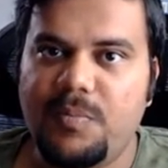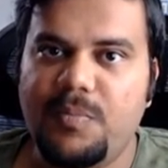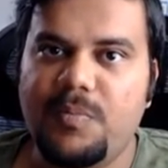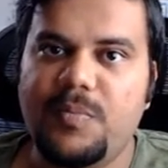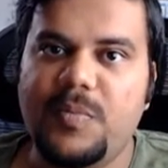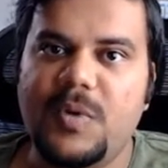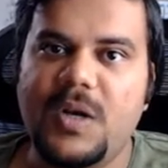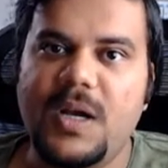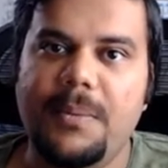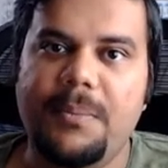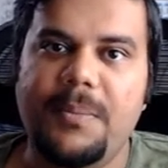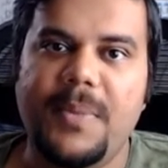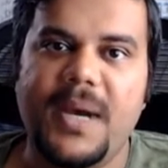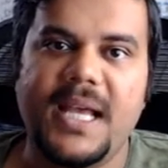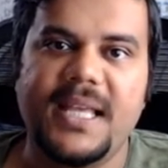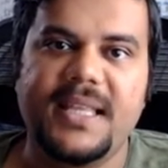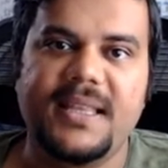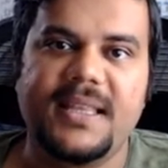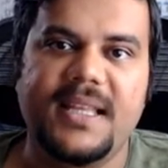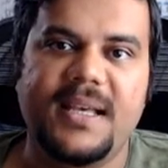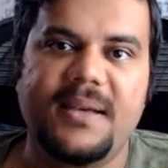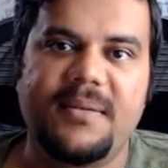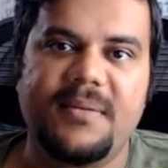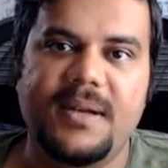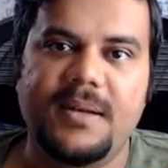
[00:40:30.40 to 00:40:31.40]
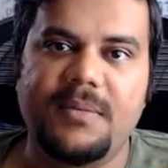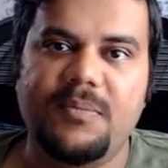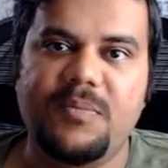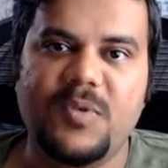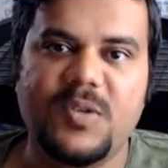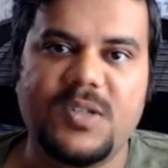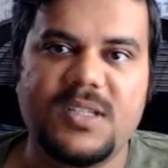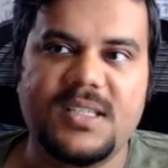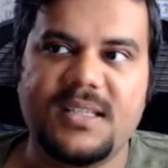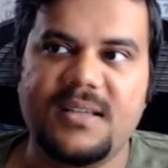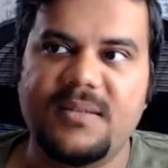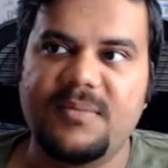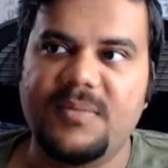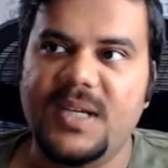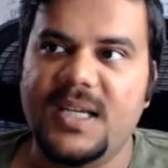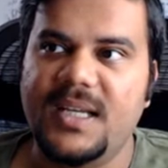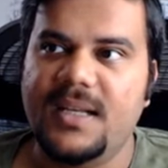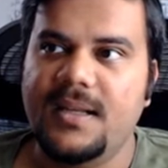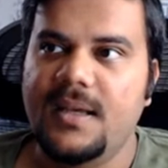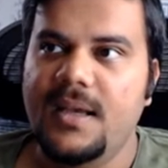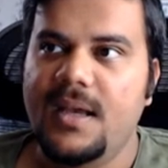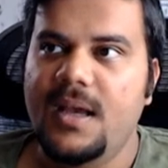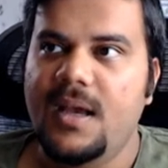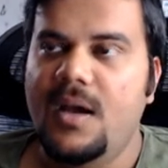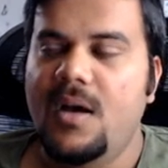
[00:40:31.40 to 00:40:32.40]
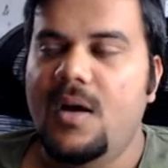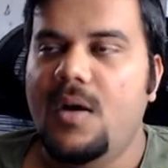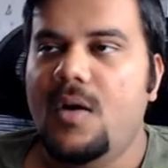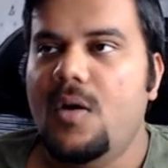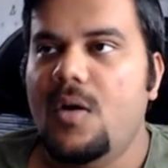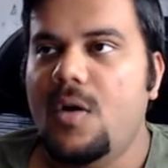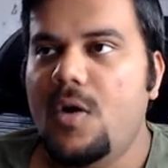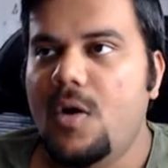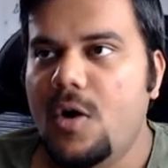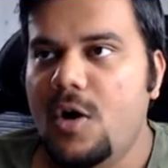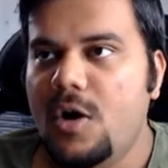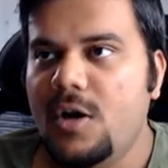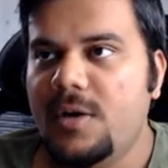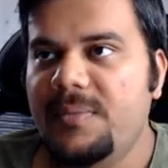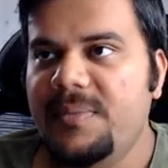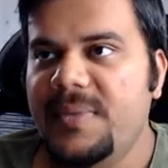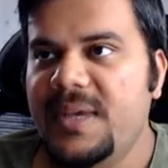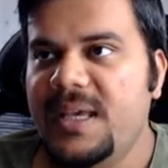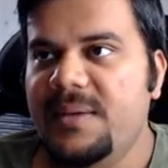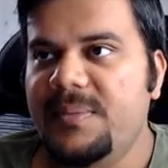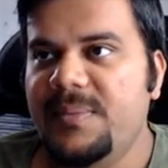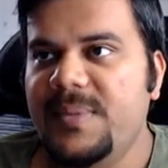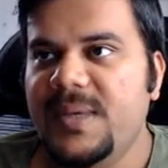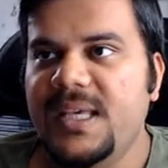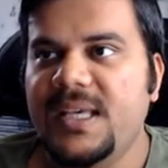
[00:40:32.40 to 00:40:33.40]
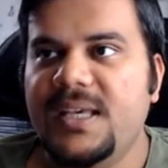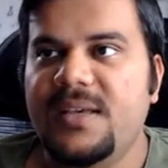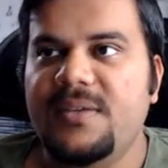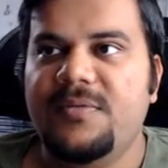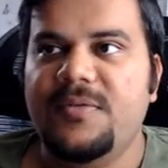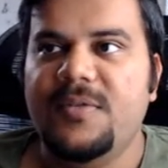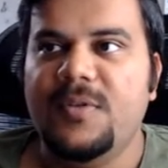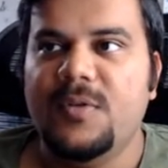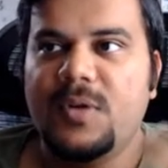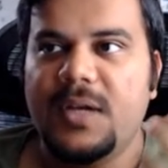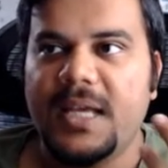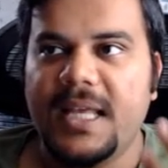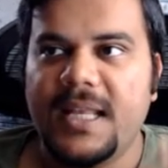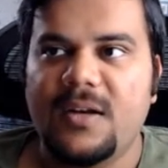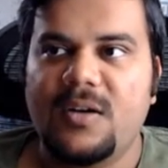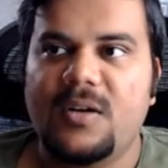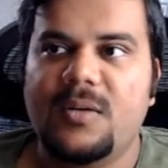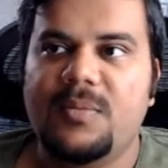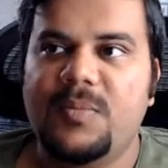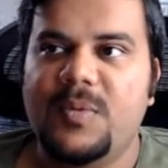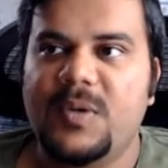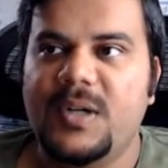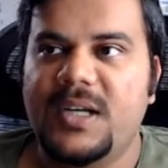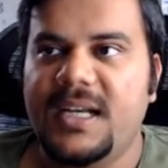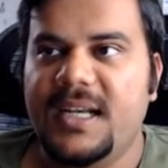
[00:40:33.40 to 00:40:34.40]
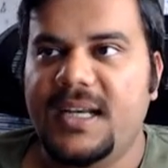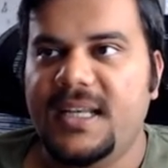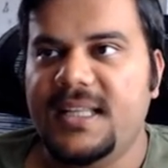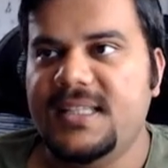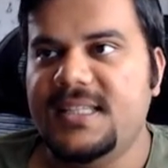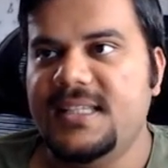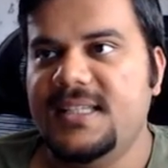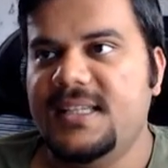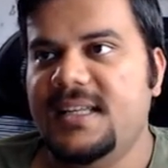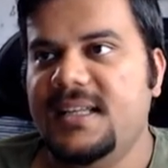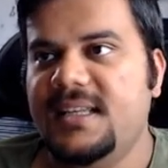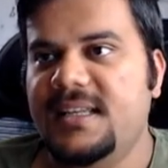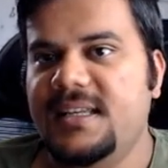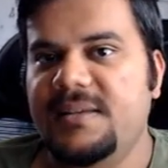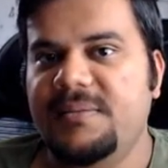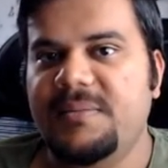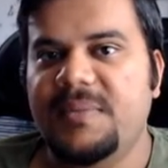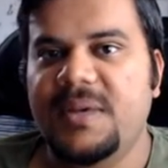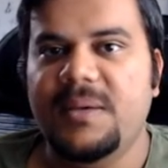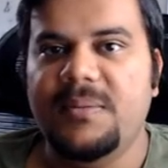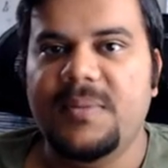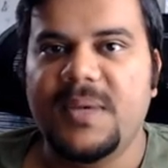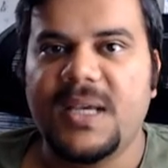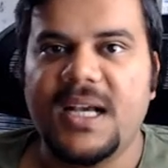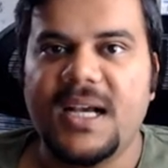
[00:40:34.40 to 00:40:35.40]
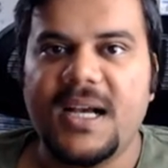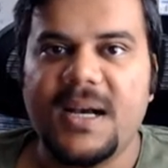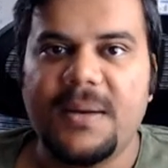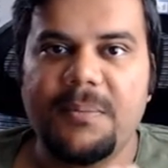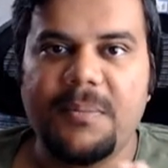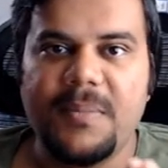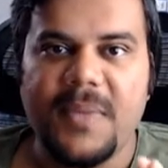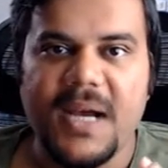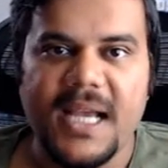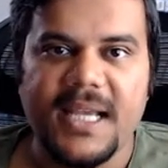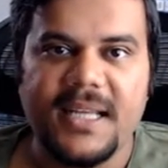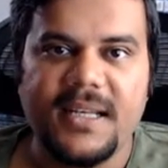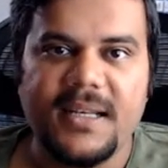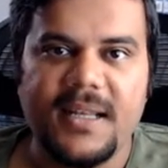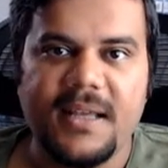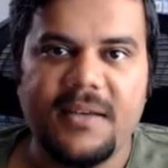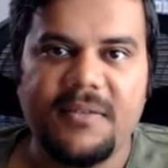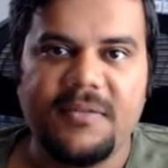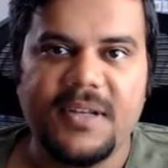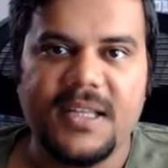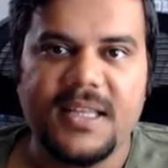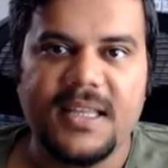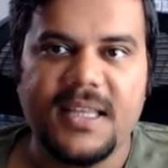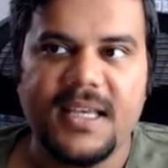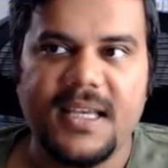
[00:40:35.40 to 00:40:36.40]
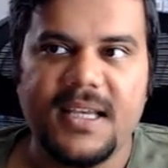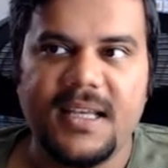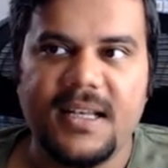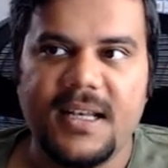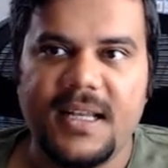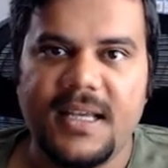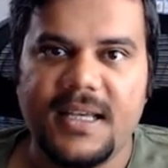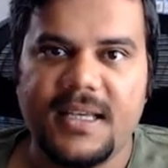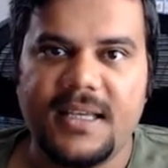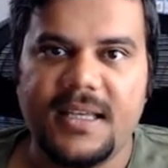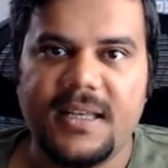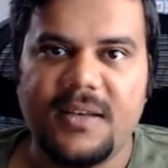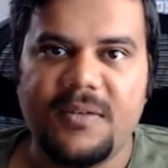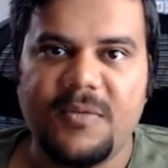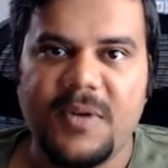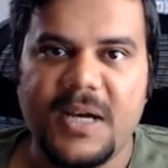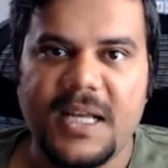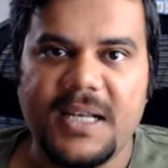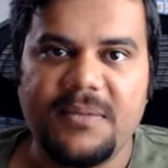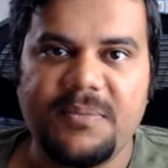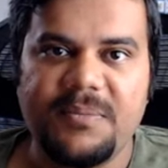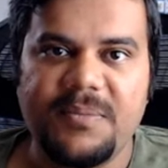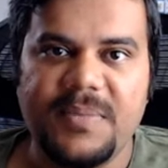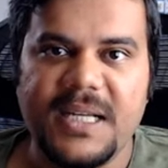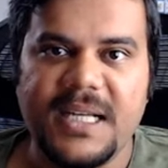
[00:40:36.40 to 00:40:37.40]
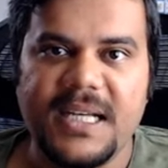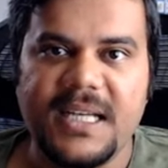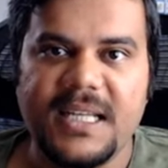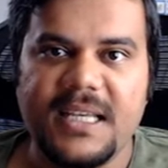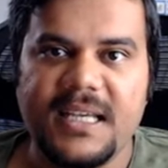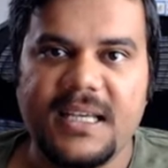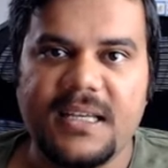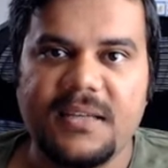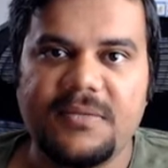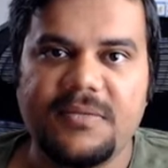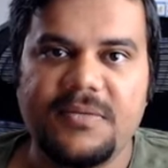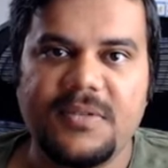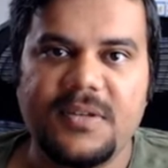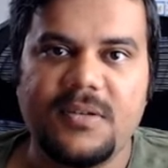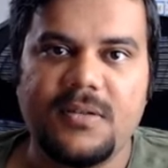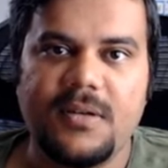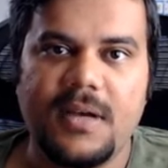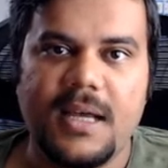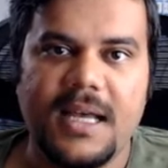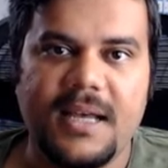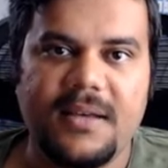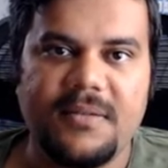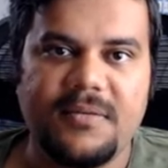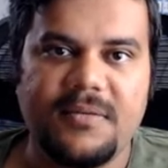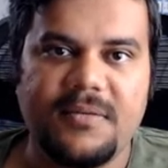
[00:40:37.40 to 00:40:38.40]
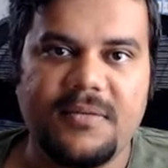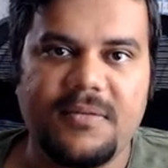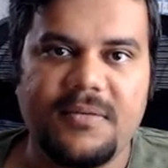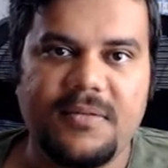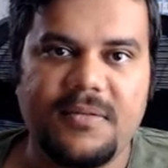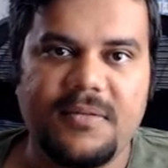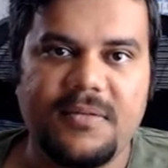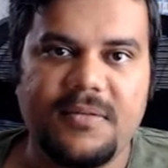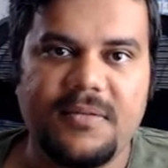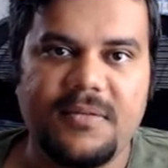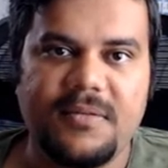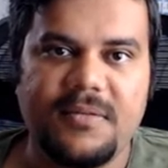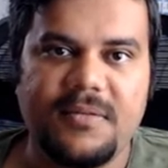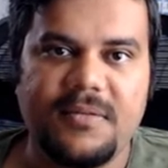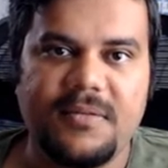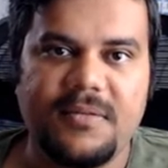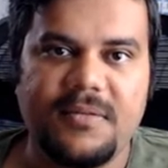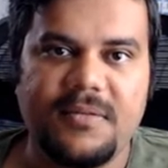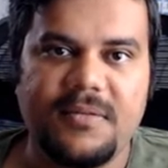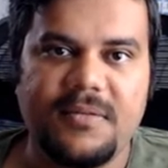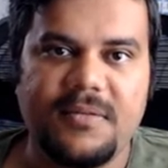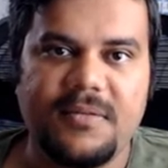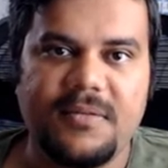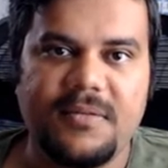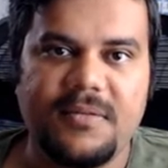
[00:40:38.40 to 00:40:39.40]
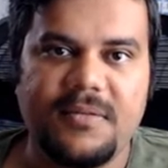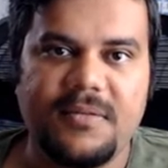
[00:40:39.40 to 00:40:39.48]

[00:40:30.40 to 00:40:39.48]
combine them and put somewhere, or maybe if you cannot put it digitally, maybe combine everything like in one PDF. You have like your CV